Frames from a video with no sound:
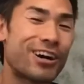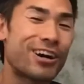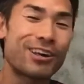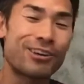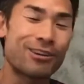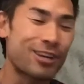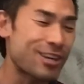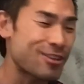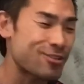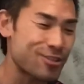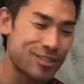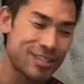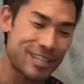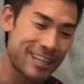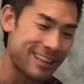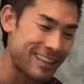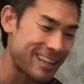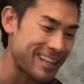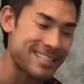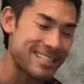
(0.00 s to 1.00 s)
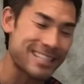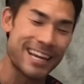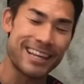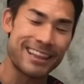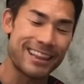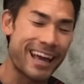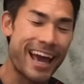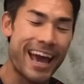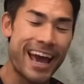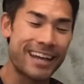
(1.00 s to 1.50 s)
Interesting things like
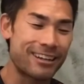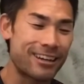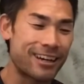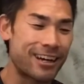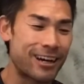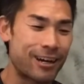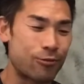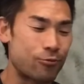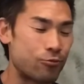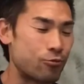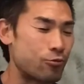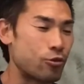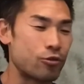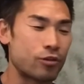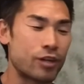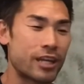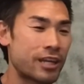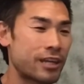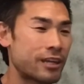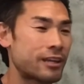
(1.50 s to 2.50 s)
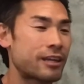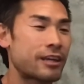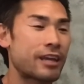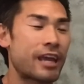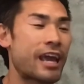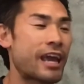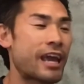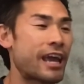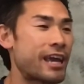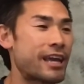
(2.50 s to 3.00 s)
that. Rooney
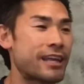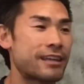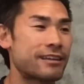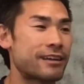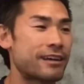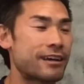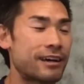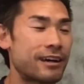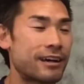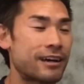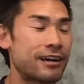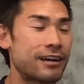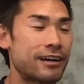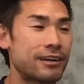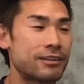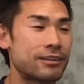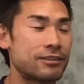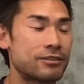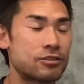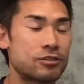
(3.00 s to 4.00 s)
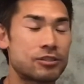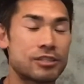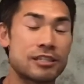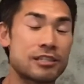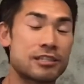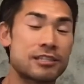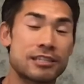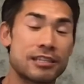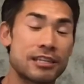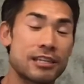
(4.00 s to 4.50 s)
and
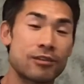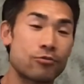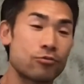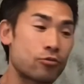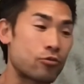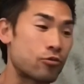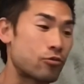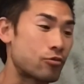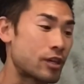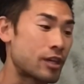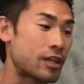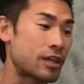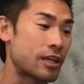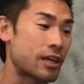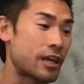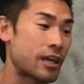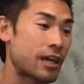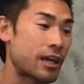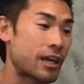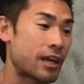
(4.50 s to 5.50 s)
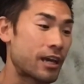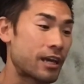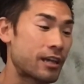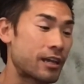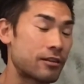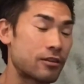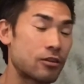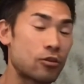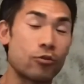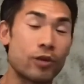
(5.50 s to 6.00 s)
DC, Rooney
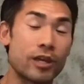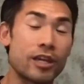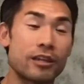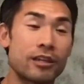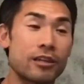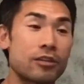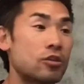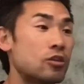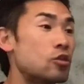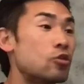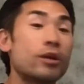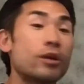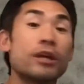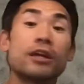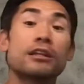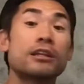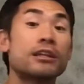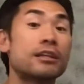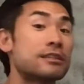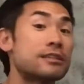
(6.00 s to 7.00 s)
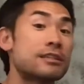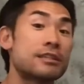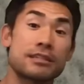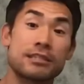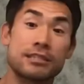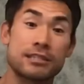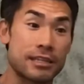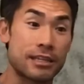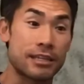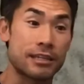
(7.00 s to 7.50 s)
and New England. New England and
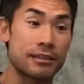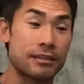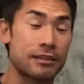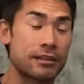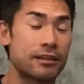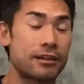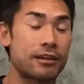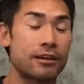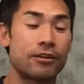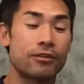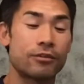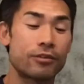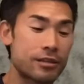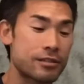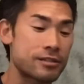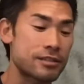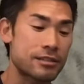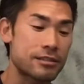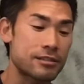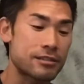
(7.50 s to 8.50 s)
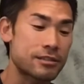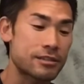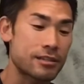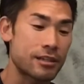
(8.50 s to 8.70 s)
DC, that is